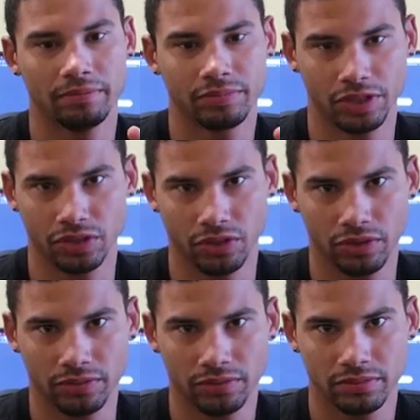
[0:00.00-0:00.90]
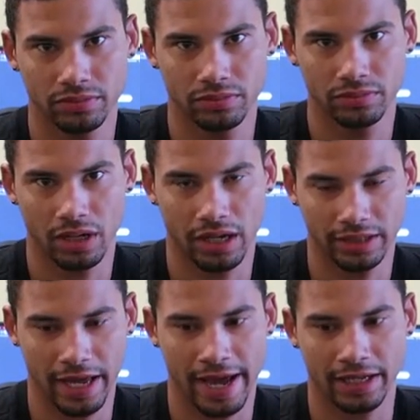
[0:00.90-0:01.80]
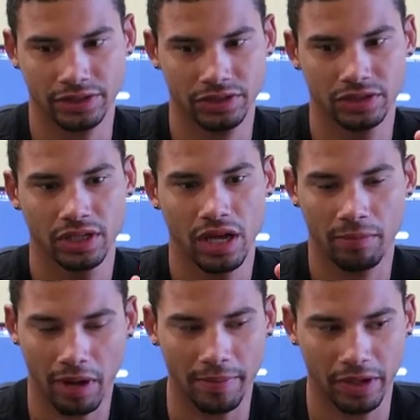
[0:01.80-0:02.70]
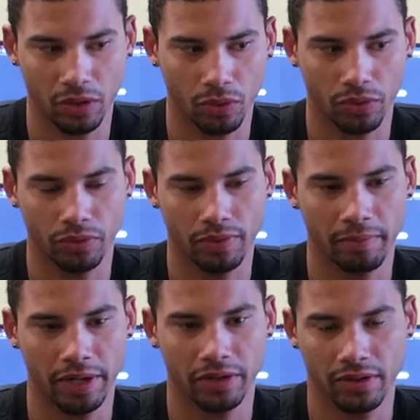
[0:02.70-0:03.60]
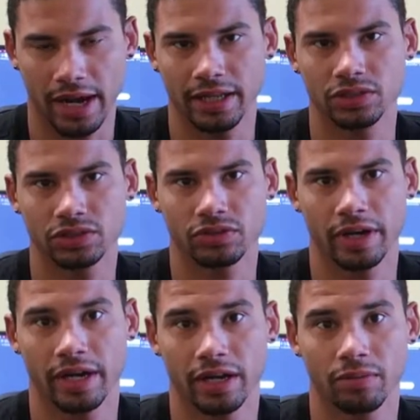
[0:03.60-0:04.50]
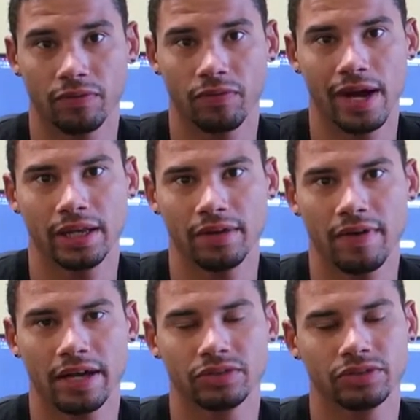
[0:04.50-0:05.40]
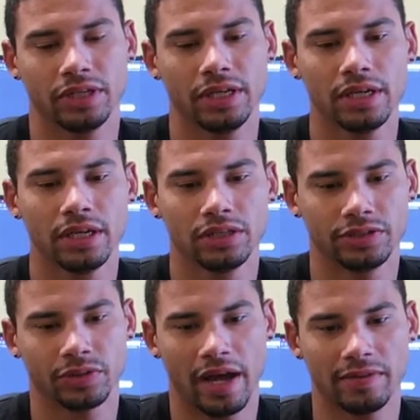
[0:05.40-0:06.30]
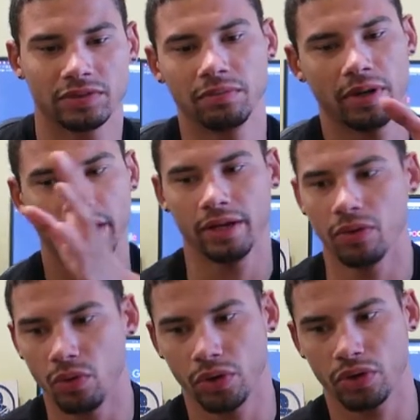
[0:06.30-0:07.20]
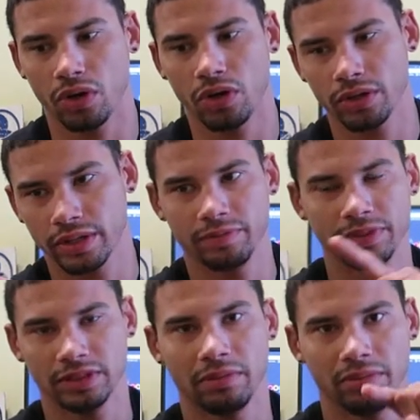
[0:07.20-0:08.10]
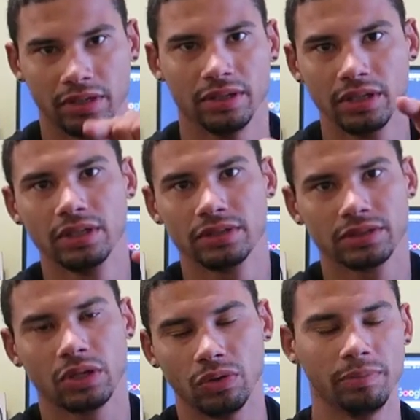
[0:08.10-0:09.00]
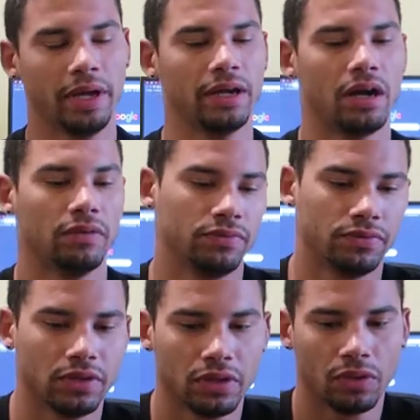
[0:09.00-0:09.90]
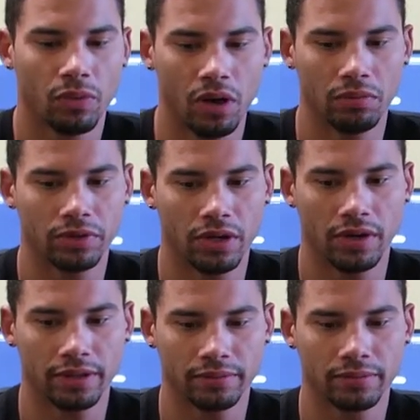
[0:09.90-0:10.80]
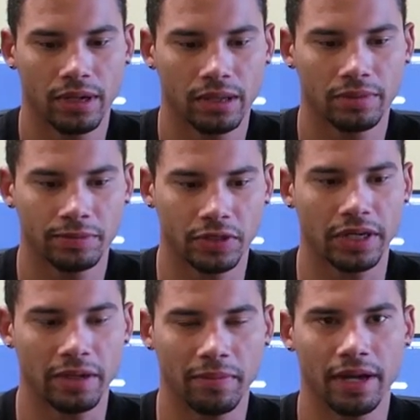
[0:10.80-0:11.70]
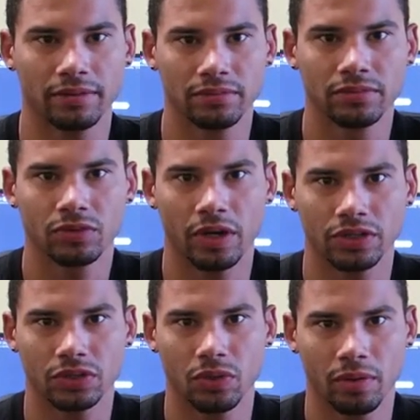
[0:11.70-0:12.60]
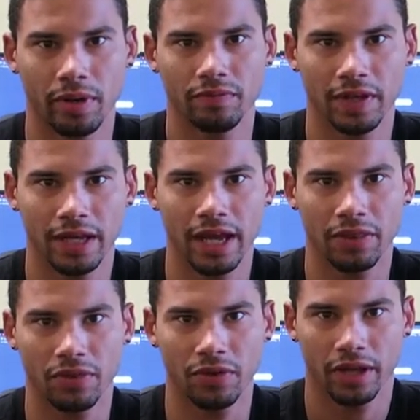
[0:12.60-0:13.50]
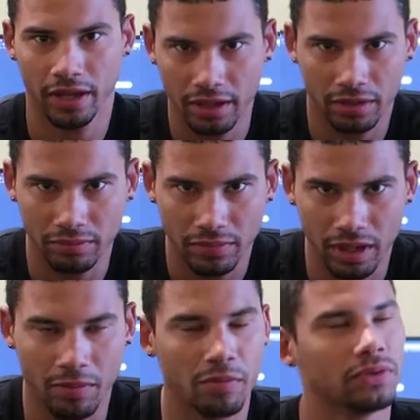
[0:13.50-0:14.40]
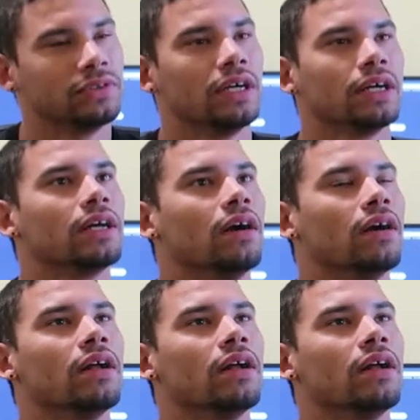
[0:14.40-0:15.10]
digital dash. I'm probably gonna order the bigger 9-inch screen here before I leave, actually, just so I have some money on a card, give me something to slowly pay off while I'm gone. I'm trying to get my credit score above like 830. I'm almost there.